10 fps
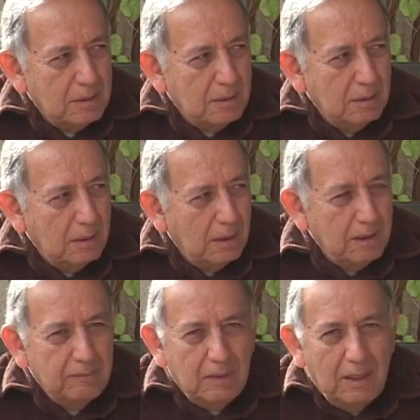and I
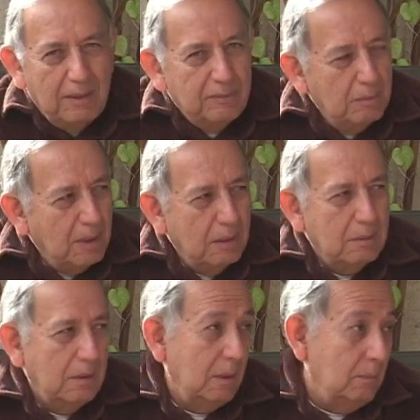even laughed about
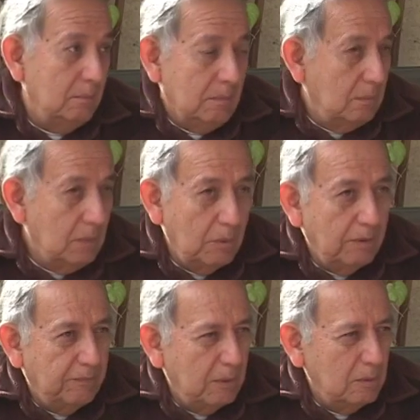
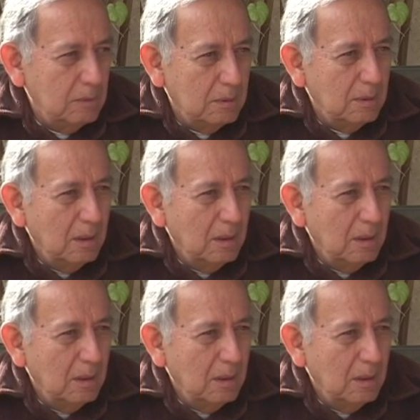UFOs. And